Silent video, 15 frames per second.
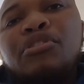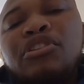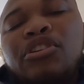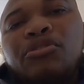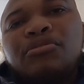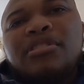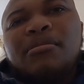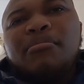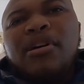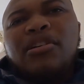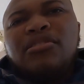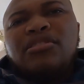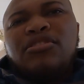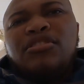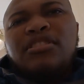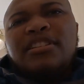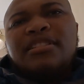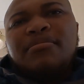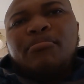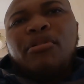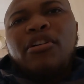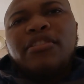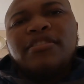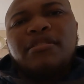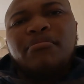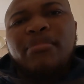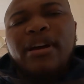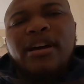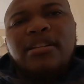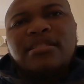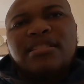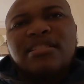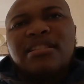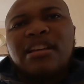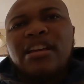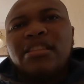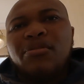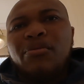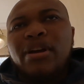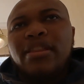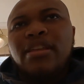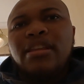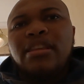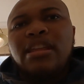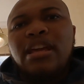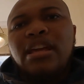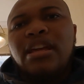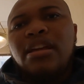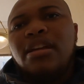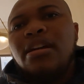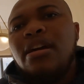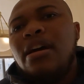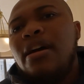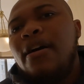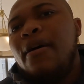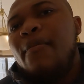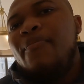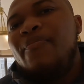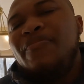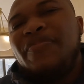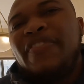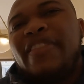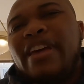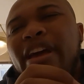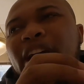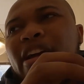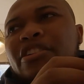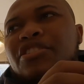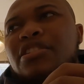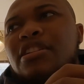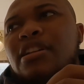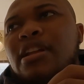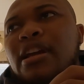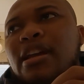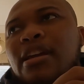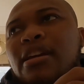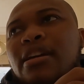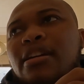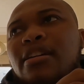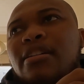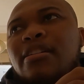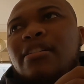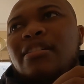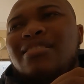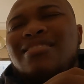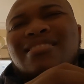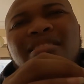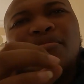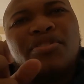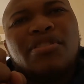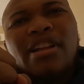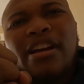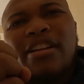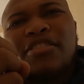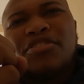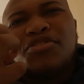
would note about these pots and pans is like the way that they actually like seem to like